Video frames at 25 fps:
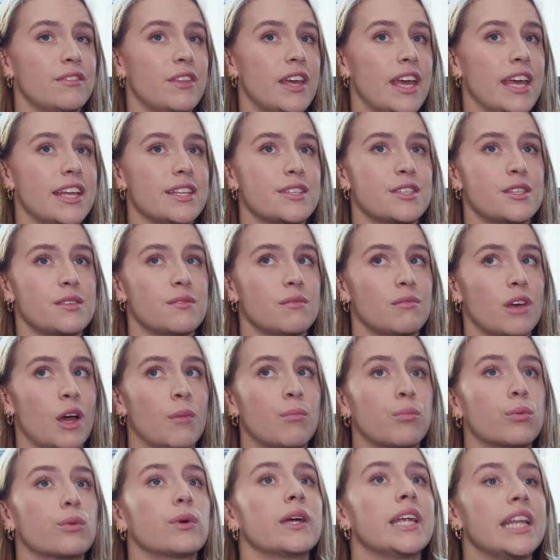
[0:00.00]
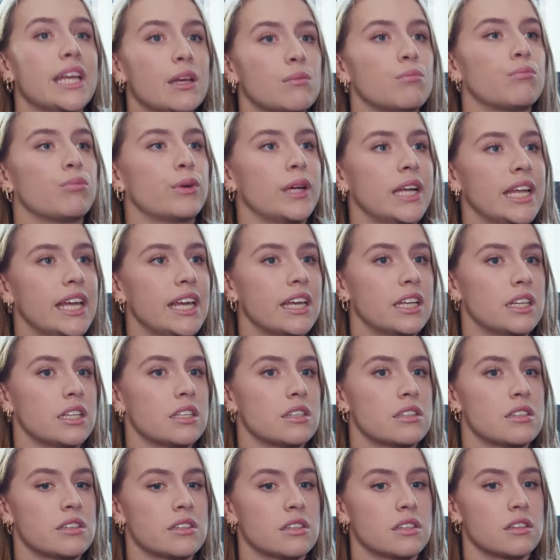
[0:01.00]
it's a brilliant,
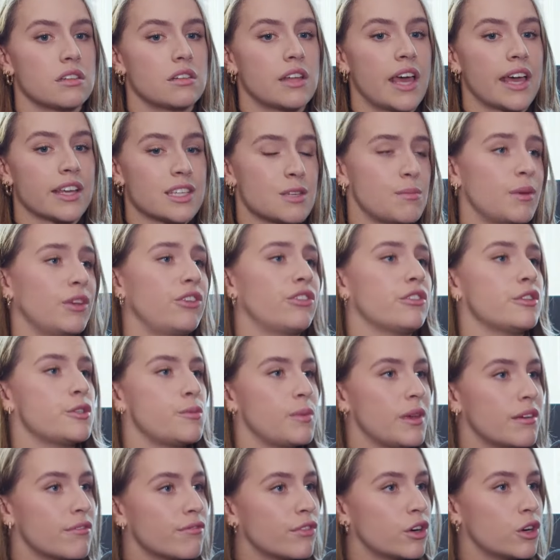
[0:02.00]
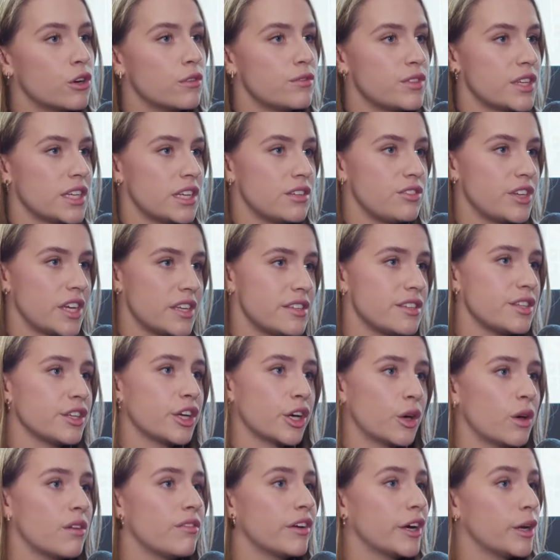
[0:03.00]
brilliant exhibition to be involved in. And
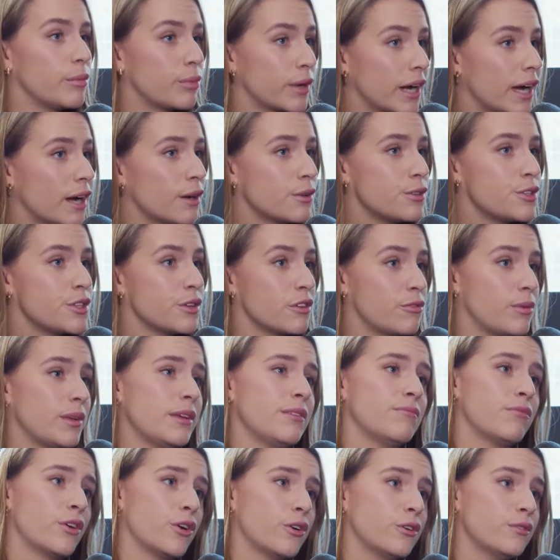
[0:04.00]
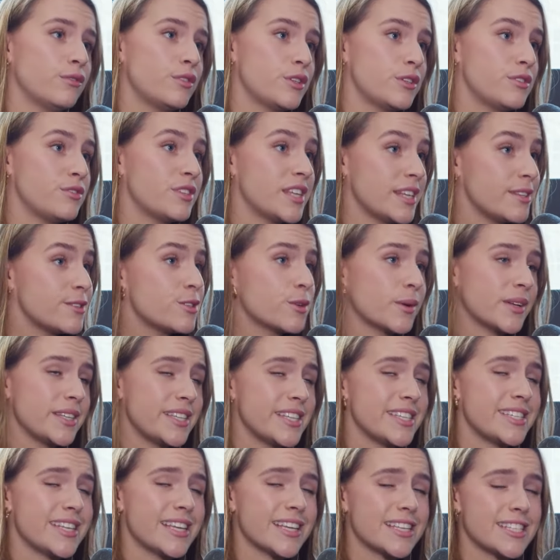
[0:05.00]
JCDecaux are very proud to have been involved since
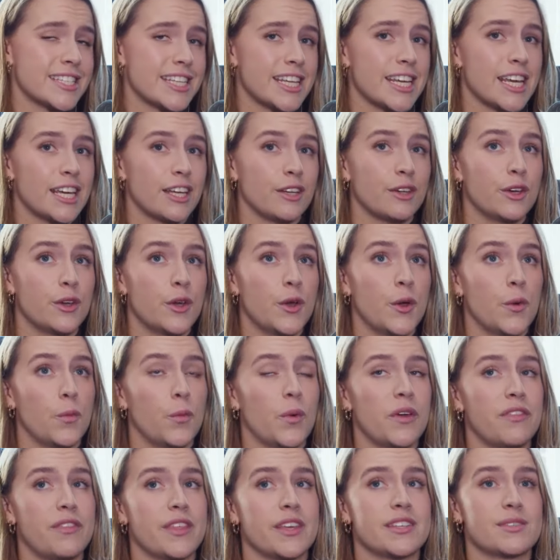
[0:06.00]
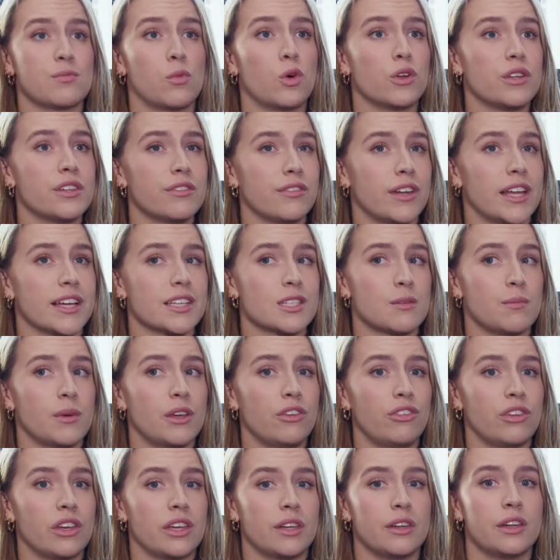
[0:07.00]
2016 with this wonderful
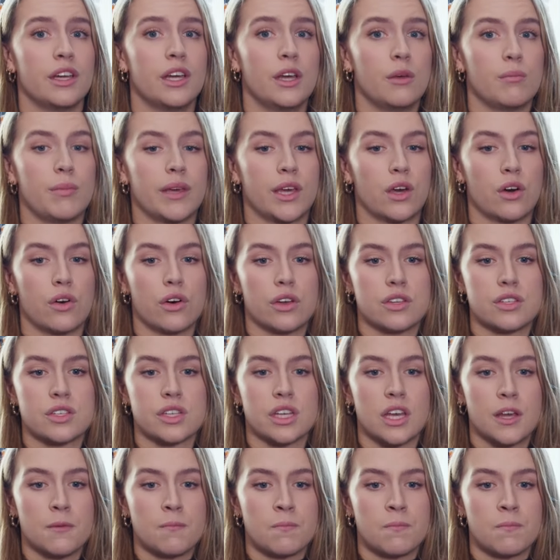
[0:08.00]
exhibition because